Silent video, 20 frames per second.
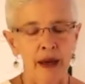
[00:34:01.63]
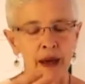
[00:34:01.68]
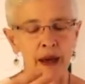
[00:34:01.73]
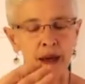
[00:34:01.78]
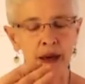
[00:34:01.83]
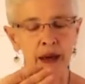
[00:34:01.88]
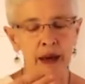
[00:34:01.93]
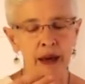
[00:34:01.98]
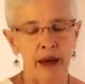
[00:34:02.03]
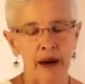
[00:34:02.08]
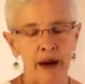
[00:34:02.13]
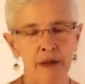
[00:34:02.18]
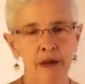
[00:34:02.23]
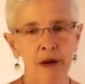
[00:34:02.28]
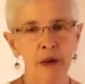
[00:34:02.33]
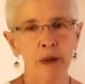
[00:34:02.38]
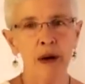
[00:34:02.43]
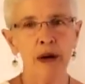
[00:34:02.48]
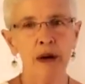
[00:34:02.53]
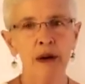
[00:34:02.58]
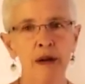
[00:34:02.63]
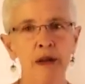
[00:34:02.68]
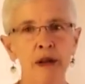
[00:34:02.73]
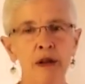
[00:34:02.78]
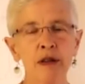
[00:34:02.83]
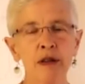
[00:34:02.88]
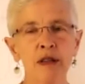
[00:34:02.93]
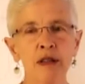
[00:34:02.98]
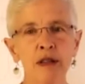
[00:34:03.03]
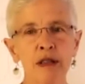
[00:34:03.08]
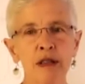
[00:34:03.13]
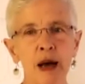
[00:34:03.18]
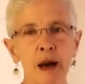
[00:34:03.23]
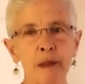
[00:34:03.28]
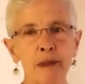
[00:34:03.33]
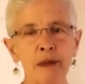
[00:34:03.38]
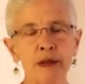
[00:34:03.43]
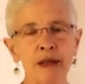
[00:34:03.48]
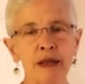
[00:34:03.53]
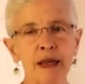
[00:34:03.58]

And every one of steps